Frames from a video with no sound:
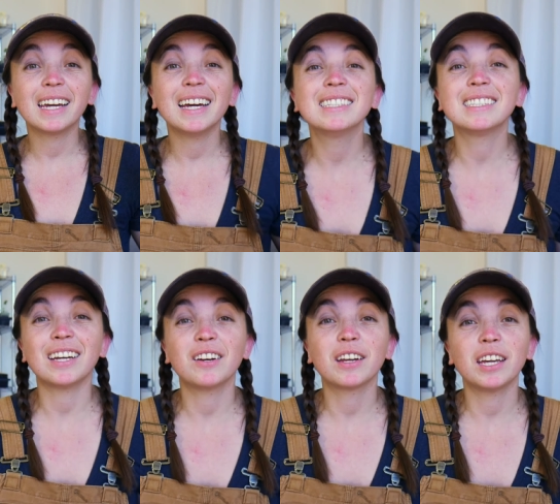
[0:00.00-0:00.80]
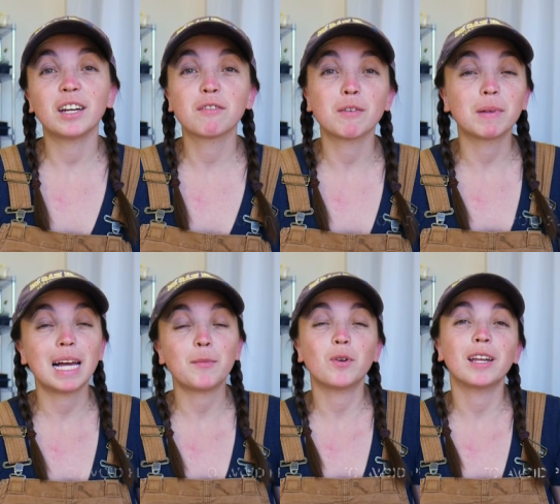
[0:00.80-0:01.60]
Hey guys, it's Erica here from
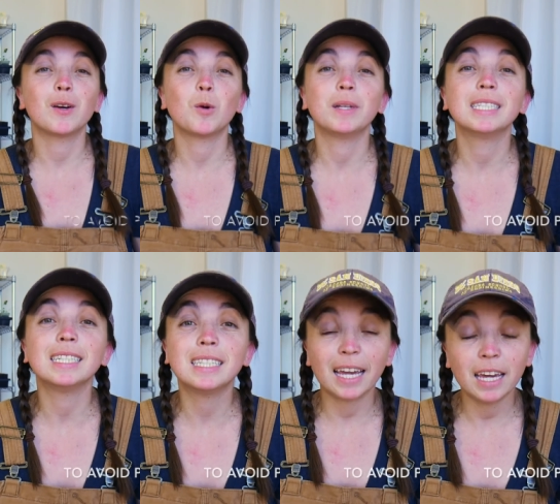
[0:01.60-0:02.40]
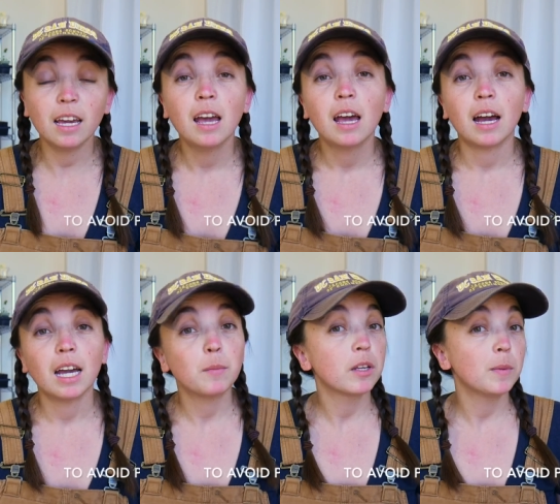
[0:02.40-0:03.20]
Climate Ready Home and today
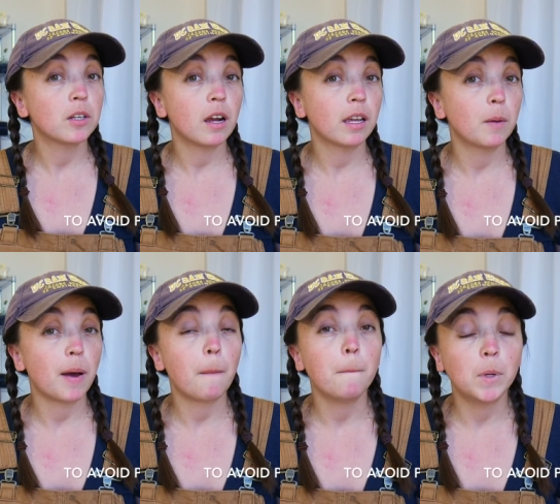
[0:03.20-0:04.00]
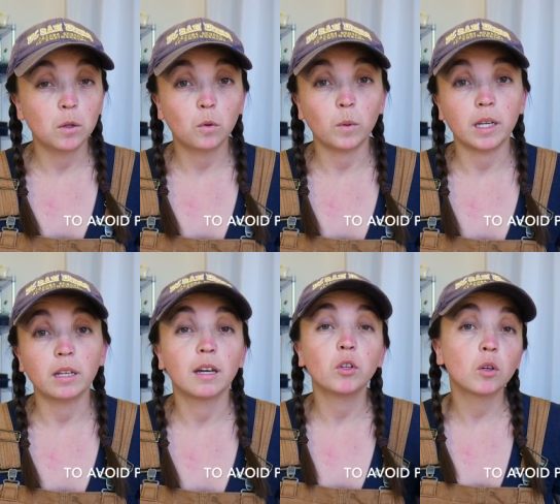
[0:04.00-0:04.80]
I'm going to be talking about
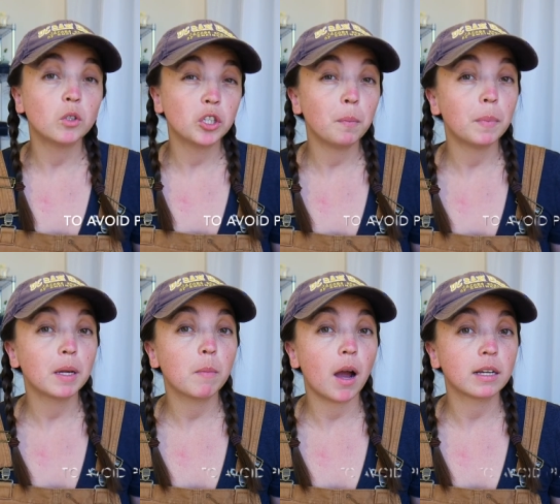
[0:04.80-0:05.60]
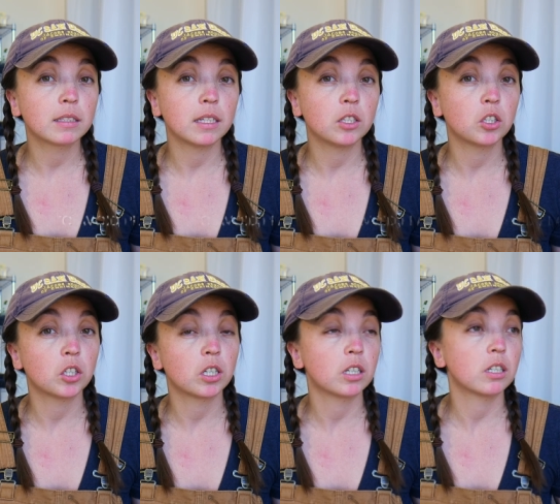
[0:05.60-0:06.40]
milkweed. If you go to your big box
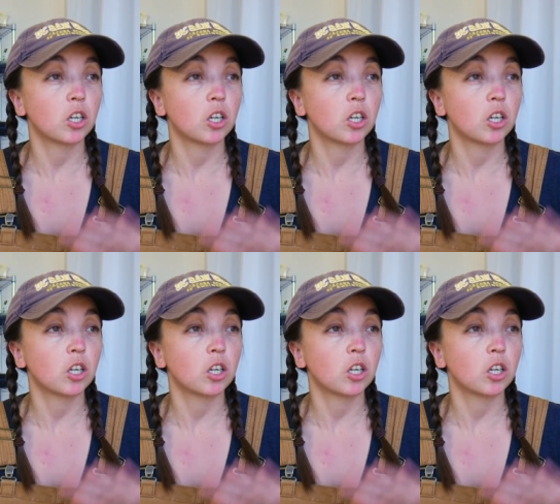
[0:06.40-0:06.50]
center,